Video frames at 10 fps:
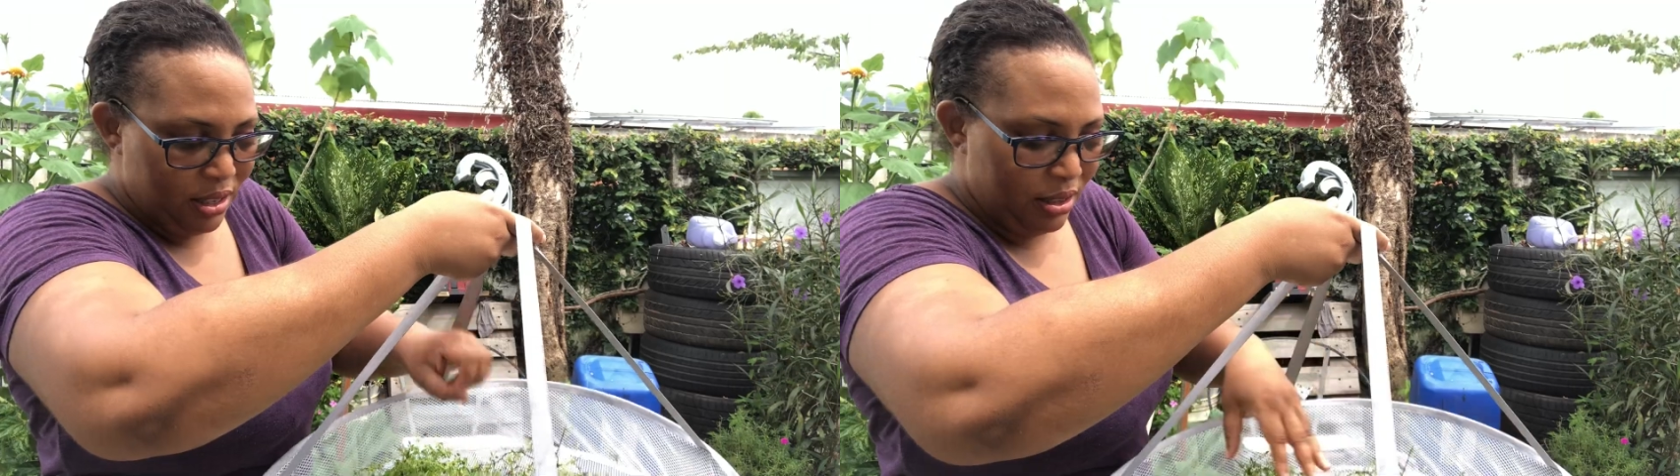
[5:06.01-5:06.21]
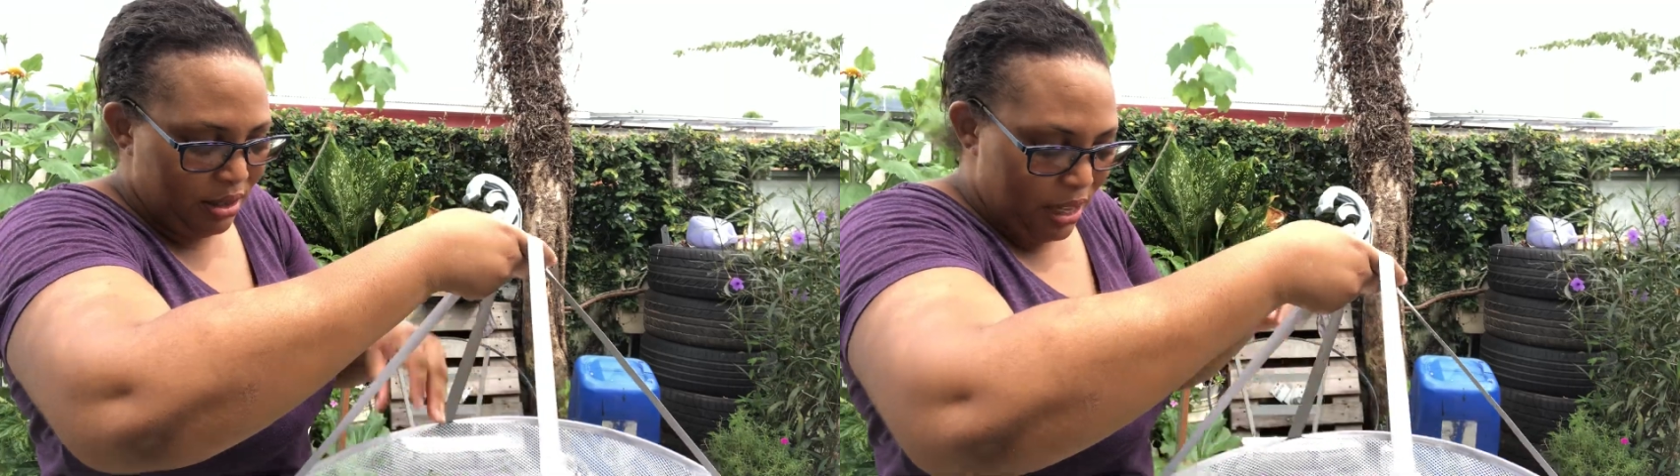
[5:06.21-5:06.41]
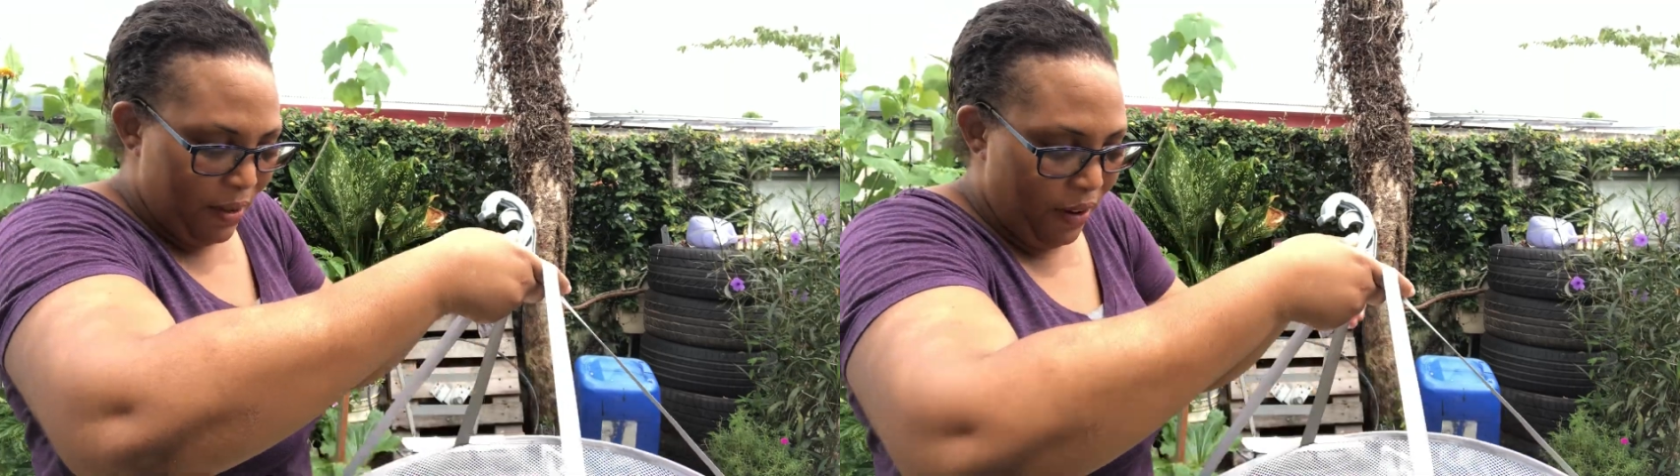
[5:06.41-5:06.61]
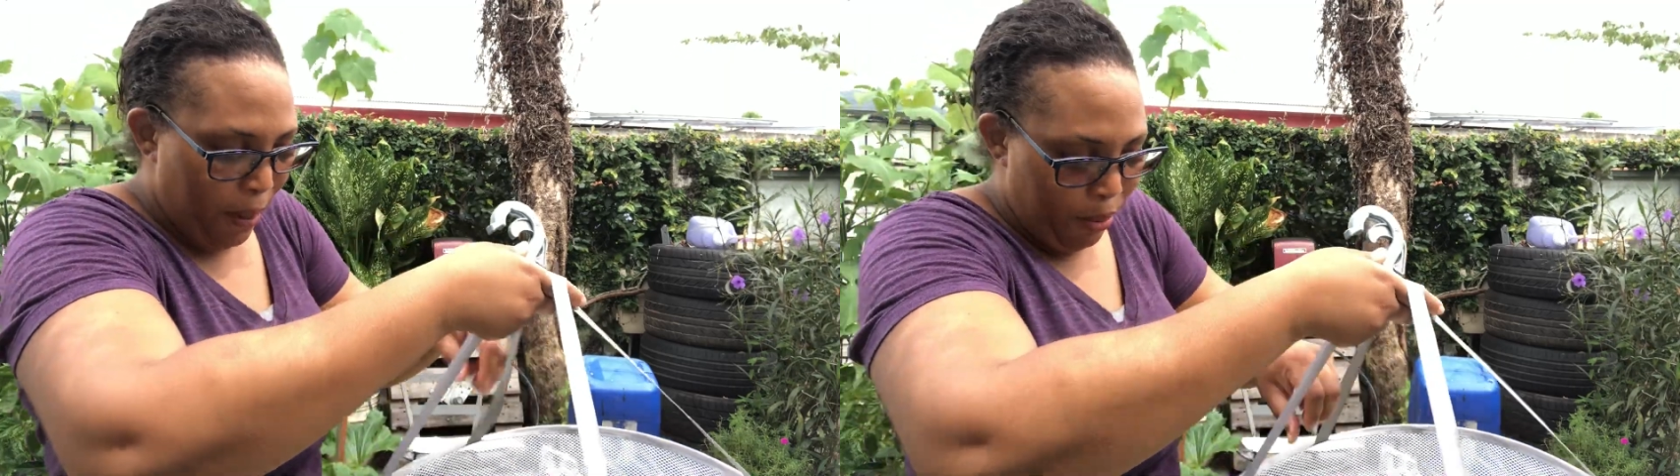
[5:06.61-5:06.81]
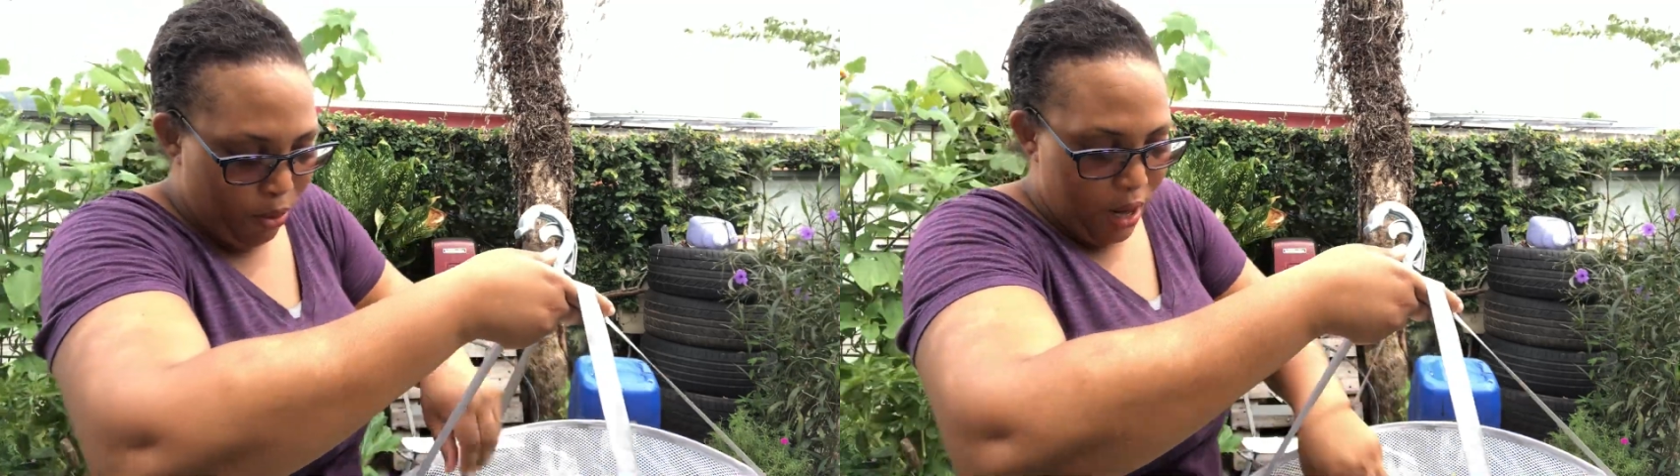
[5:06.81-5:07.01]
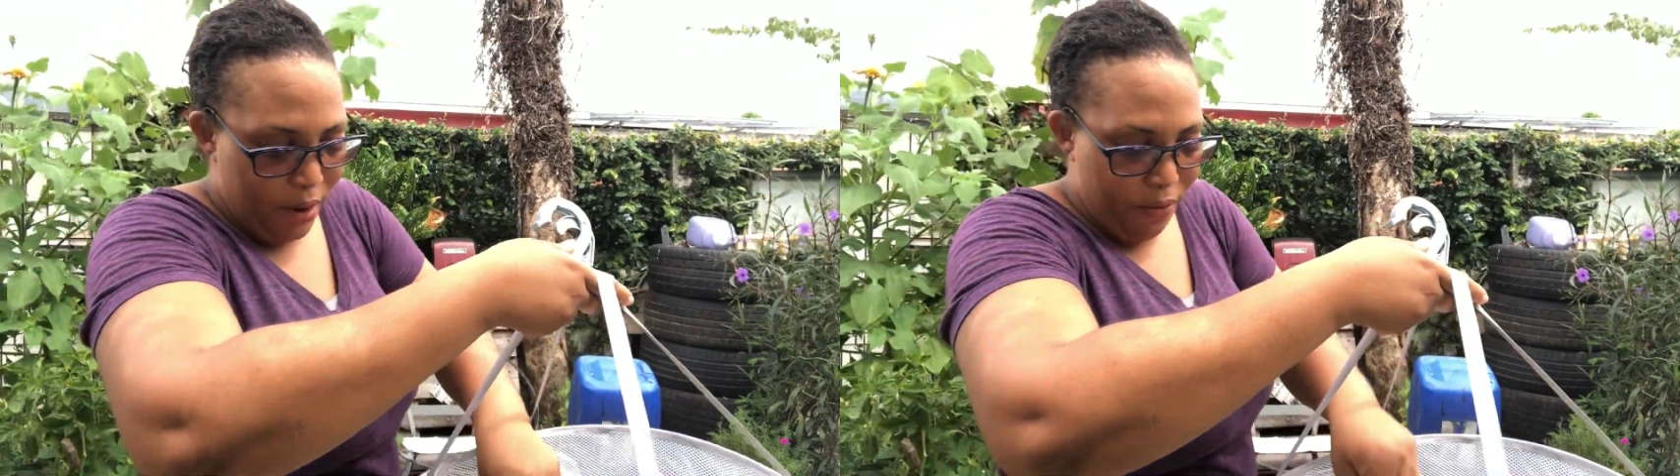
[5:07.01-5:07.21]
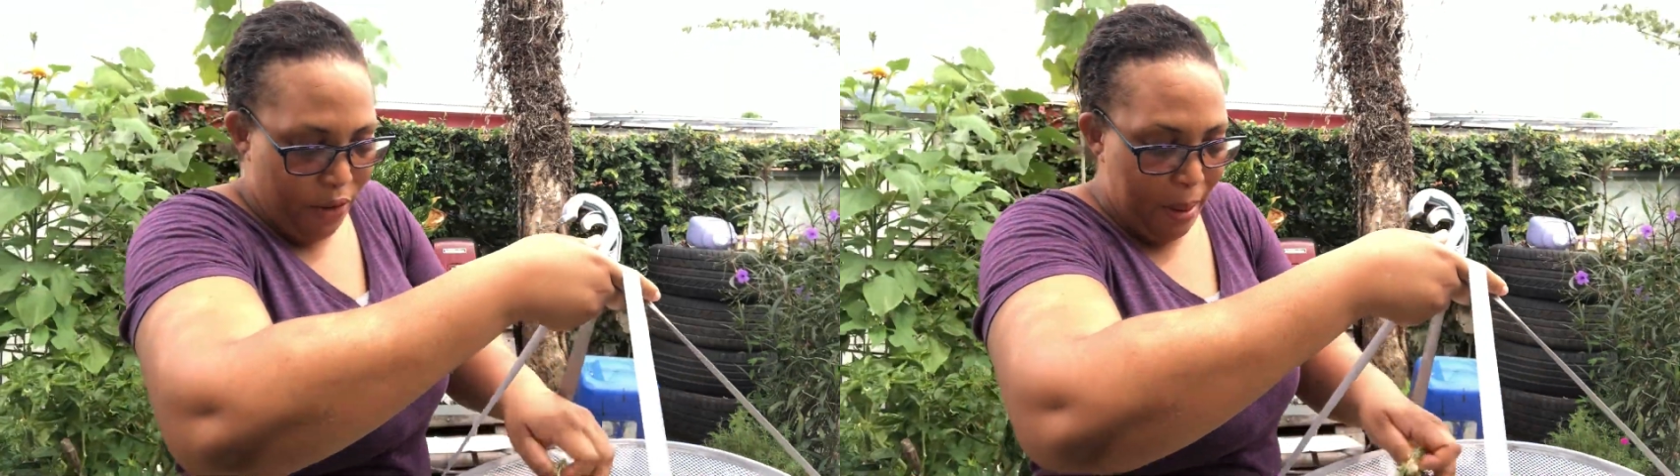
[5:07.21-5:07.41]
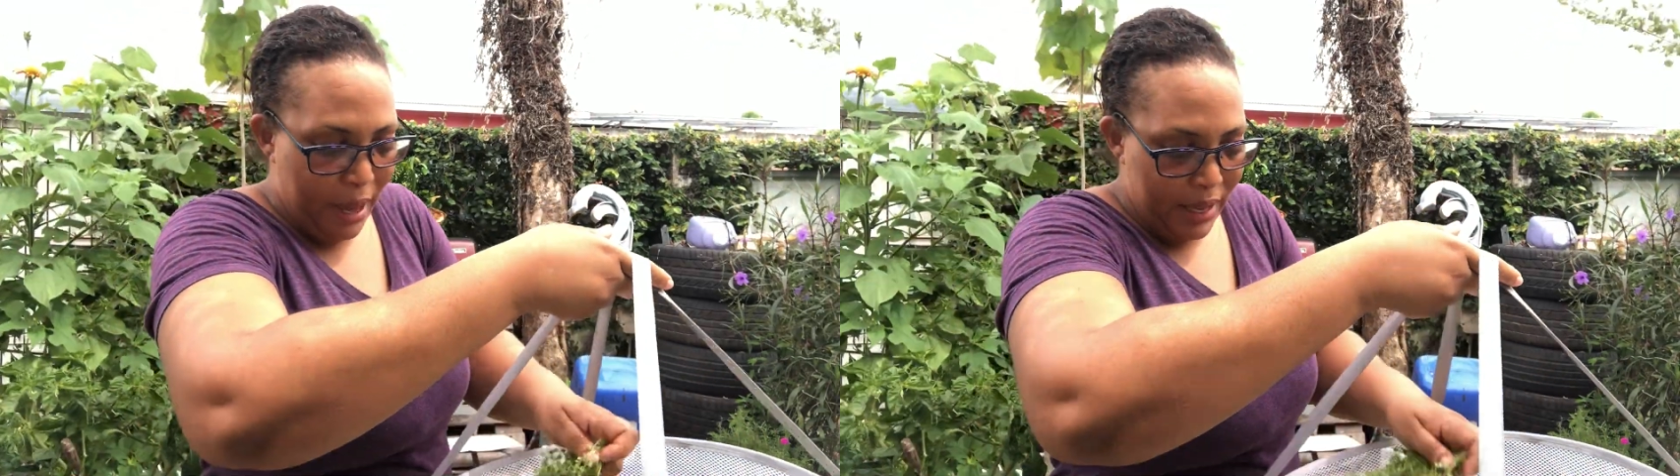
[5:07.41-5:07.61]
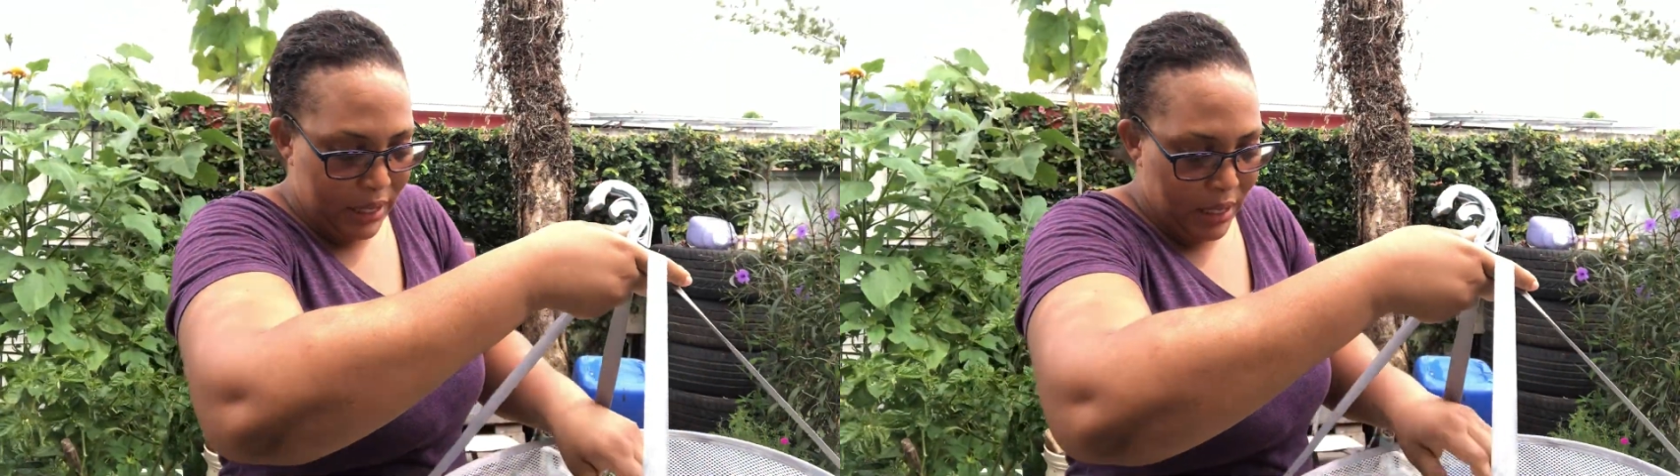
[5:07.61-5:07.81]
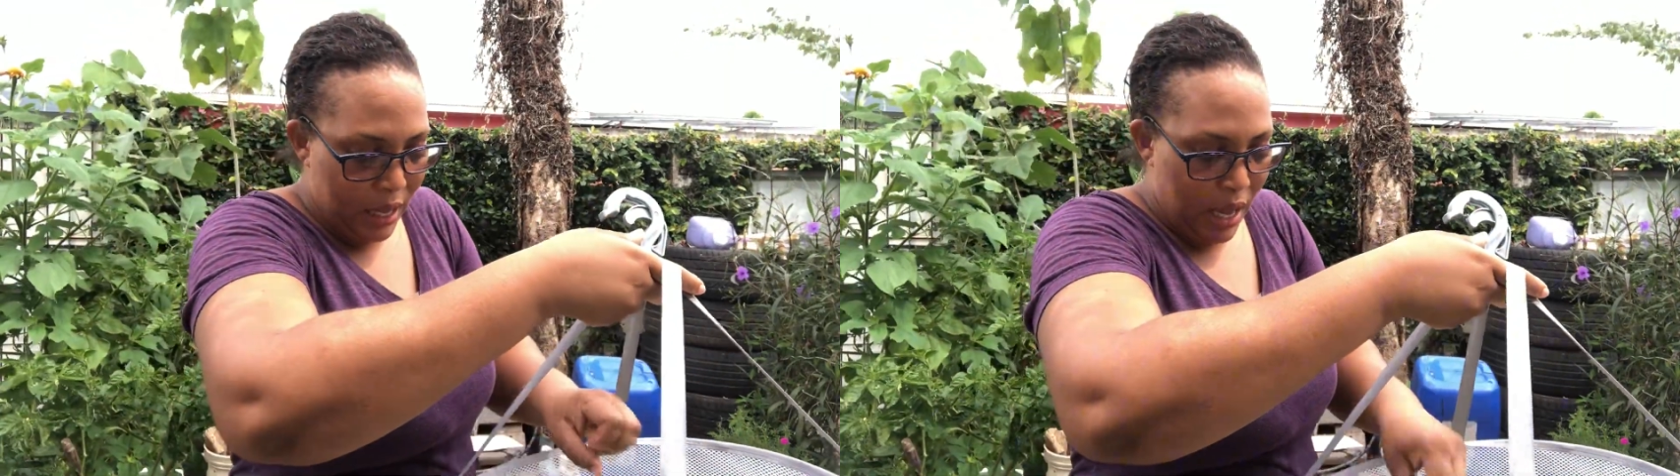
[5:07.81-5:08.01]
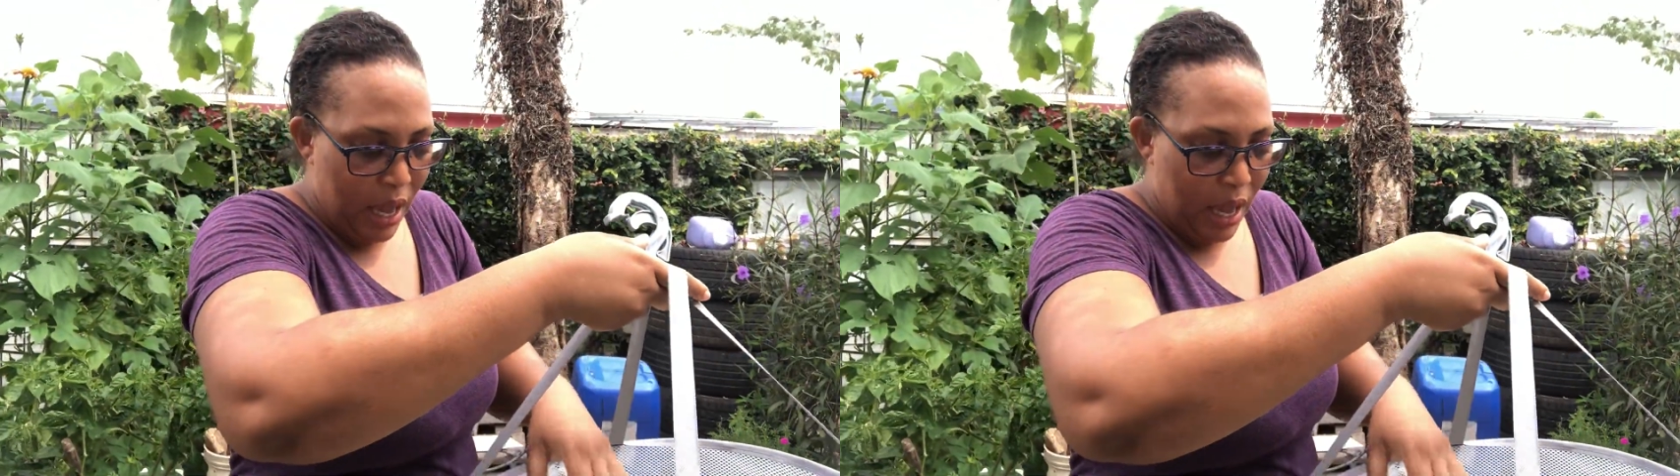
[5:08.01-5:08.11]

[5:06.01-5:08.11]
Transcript: to evaporate from it,